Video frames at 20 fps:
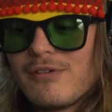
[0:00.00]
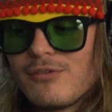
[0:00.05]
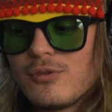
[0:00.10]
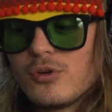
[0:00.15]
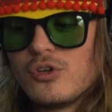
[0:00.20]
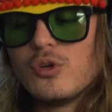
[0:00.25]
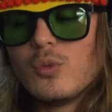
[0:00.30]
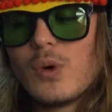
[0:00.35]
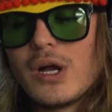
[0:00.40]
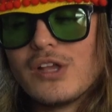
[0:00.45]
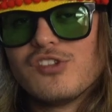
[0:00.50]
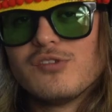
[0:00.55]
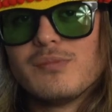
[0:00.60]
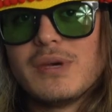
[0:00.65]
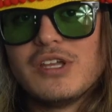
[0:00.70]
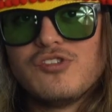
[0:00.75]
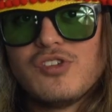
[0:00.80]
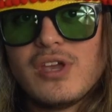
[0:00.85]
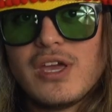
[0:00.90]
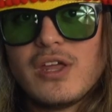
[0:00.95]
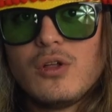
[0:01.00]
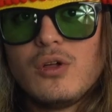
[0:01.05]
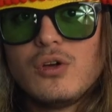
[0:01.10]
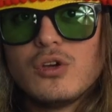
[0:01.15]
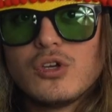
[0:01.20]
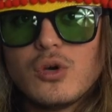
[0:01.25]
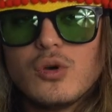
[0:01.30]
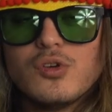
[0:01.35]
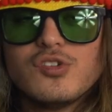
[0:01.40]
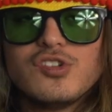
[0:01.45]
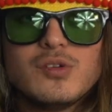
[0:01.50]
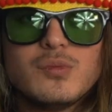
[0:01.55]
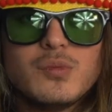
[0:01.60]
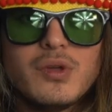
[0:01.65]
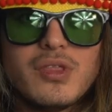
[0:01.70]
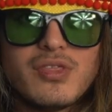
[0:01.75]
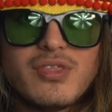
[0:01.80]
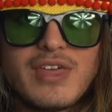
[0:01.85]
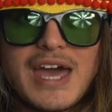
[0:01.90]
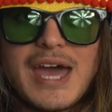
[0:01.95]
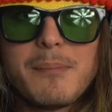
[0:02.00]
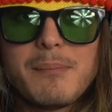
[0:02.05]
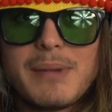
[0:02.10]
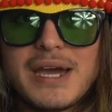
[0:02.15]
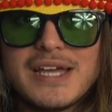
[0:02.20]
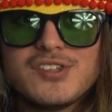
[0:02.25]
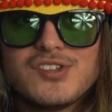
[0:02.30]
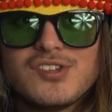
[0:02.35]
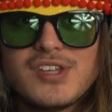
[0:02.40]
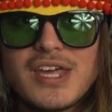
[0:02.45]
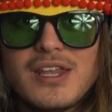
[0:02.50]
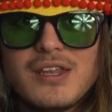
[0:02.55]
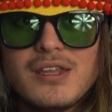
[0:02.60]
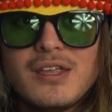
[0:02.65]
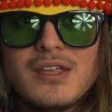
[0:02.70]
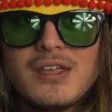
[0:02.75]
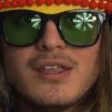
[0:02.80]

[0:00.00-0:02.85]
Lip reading: everyone who watches my channel goes in with that mindset,